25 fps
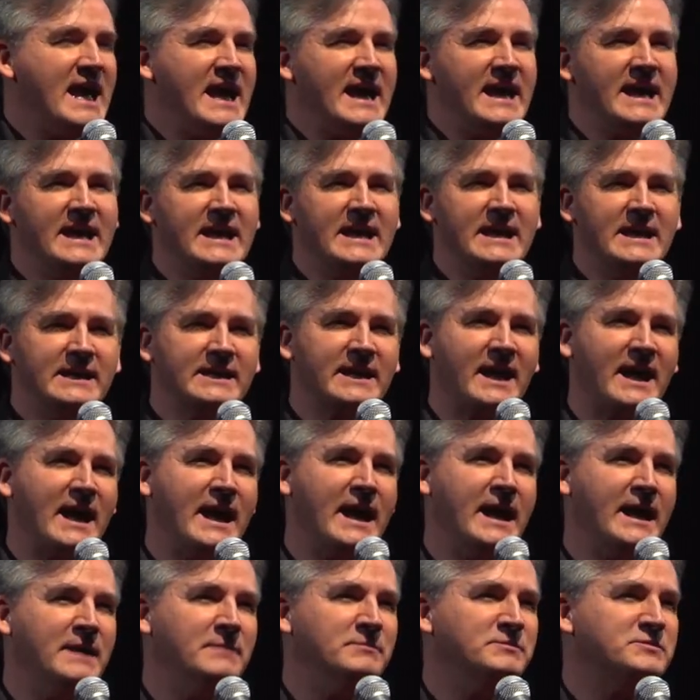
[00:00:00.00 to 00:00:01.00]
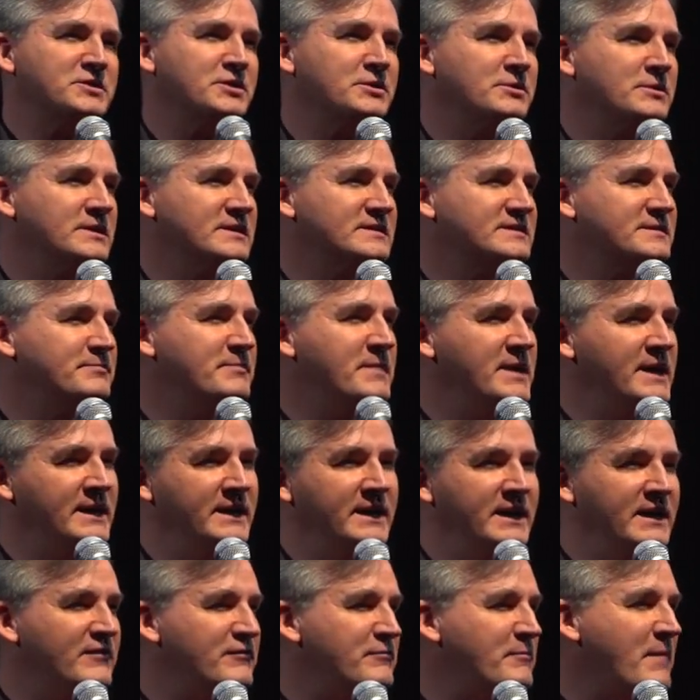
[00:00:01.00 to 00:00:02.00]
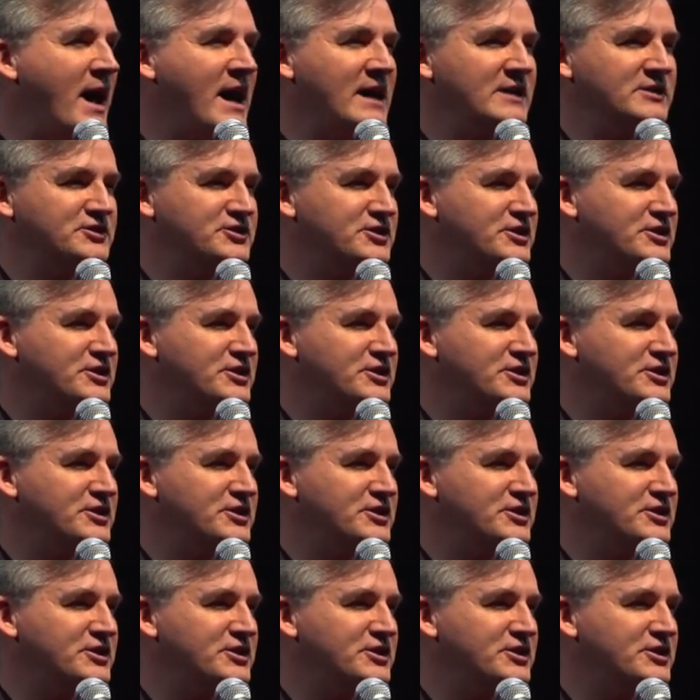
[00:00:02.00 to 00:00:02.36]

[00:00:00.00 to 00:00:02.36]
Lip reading: He came to as many of my